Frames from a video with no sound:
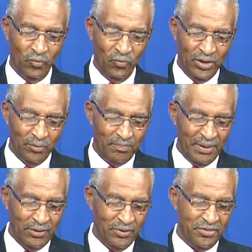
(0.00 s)
We'll
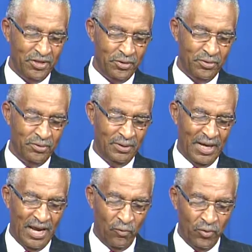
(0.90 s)
be with you,
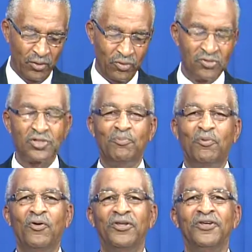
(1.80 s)
and we will
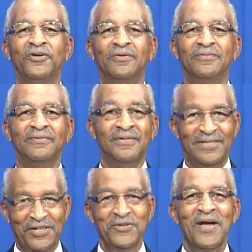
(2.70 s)
support you.
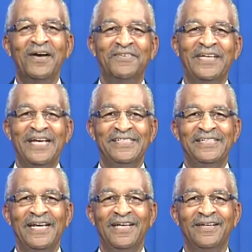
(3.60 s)
You have a nice
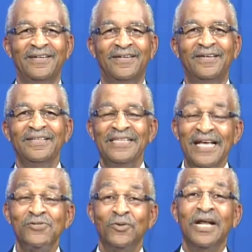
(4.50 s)
day."
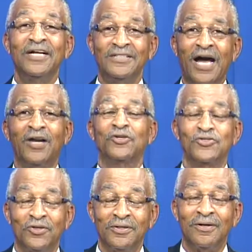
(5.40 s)
That's what our dollars
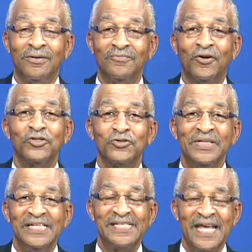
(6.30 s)
are
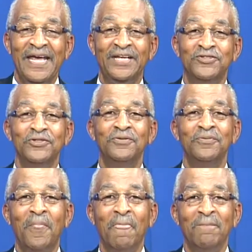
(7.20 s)
virtually saying to
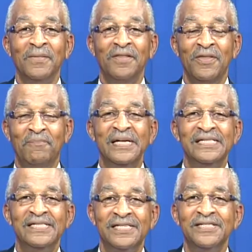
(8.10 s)
the
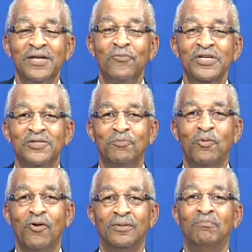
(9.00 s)
businesses that we
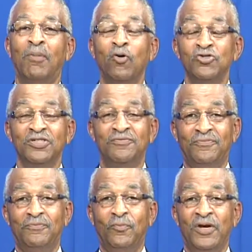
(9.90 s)
support, most of
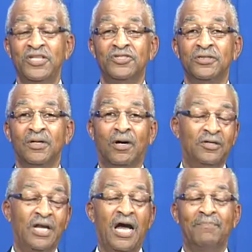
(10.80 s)
which are
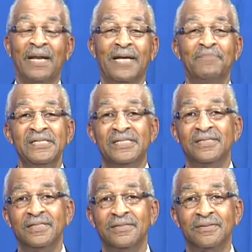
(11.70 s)
non-black
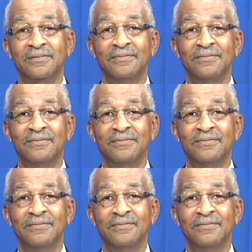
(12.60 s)
businesses.